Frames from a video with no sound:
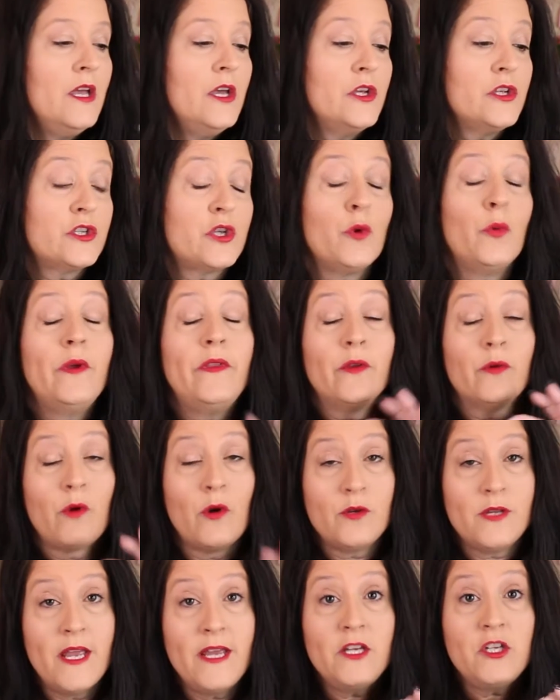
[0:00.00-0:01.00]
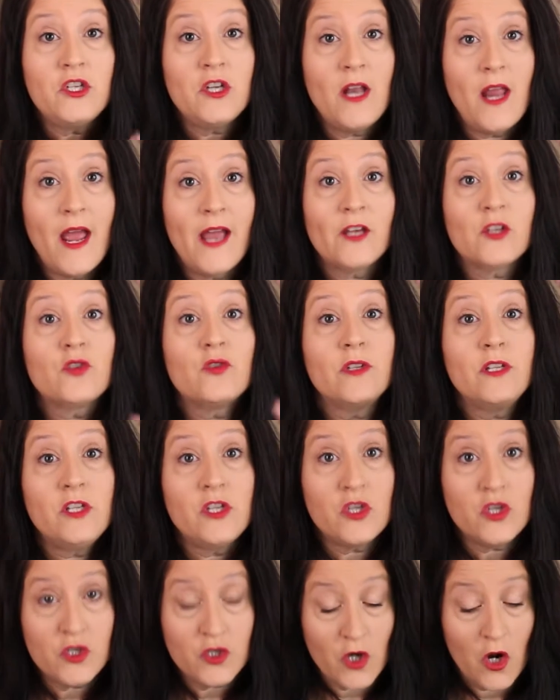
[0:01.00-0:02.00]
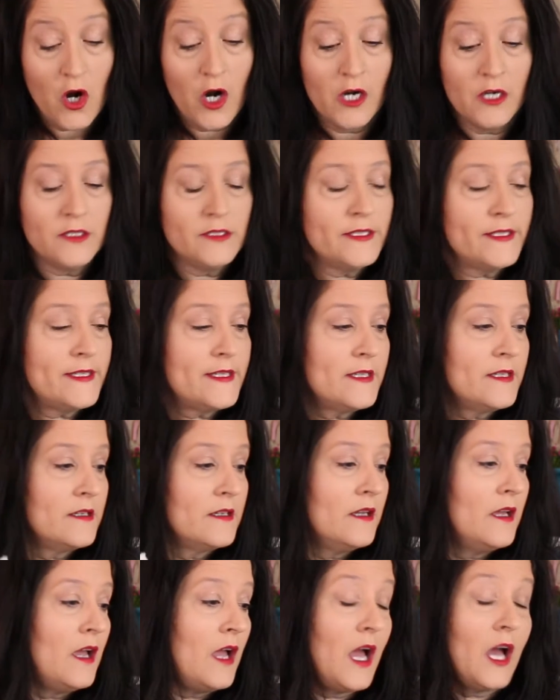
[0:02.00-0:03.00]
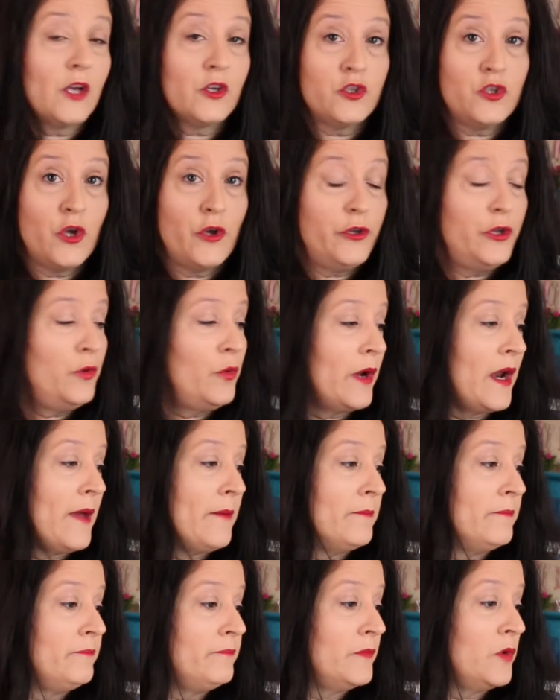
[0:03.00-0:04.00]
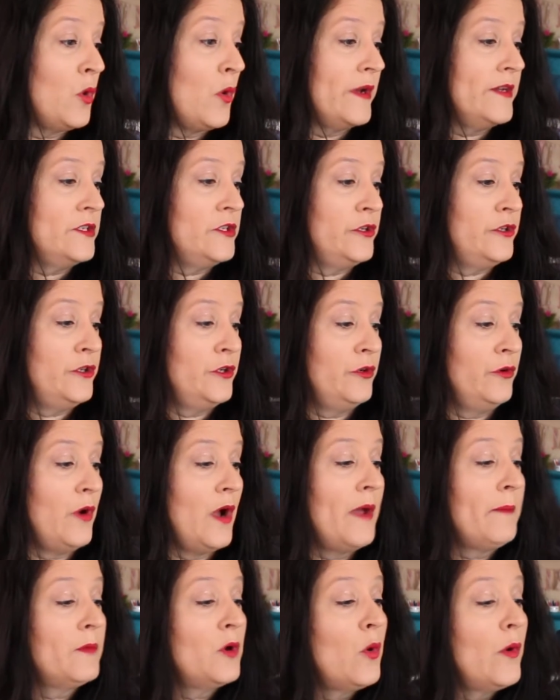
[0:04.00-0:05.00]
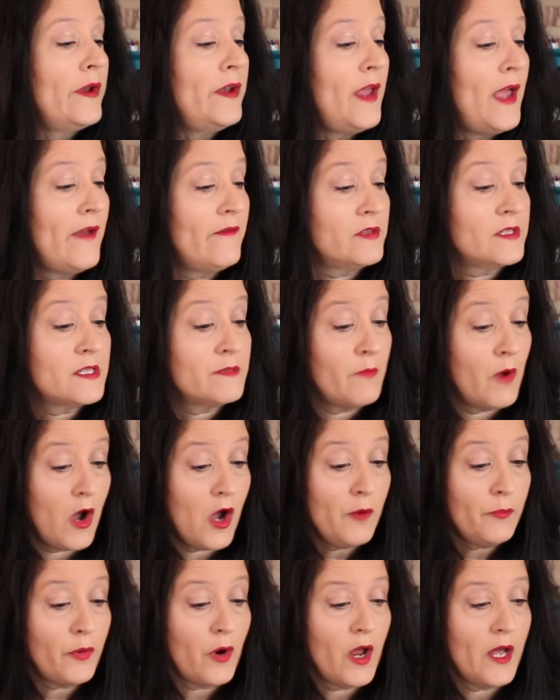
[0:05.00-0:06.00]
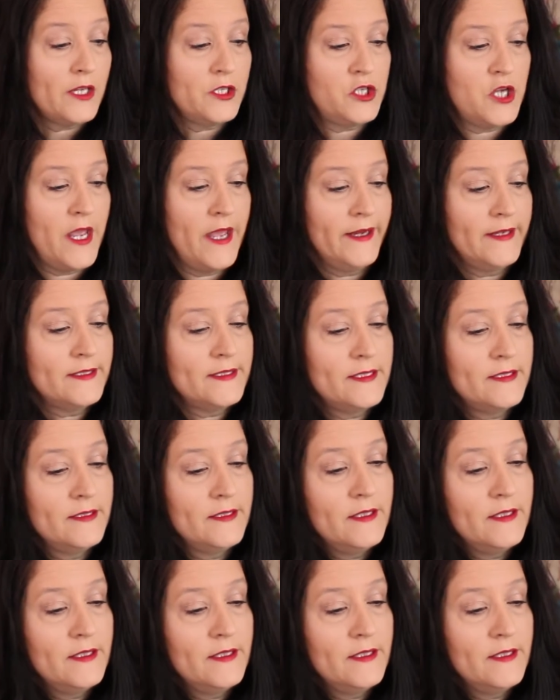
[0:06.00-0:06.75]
So when the rotation actually starts, I'll show you what I'm going to do. I'm going to have a small project.